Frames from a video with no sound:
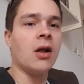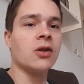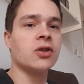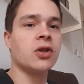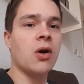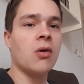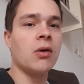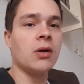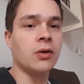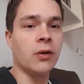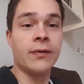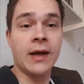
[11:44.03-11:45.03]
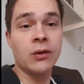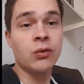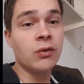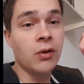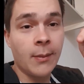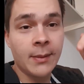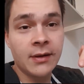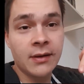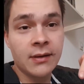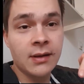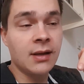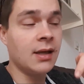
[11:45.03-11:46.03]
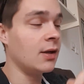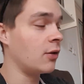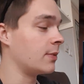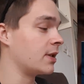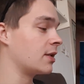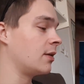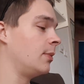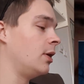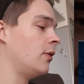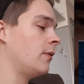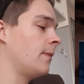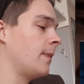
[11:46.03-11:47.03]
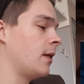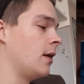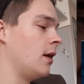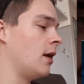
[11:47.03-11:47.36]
Also, don't forget to comment in the comment section down below.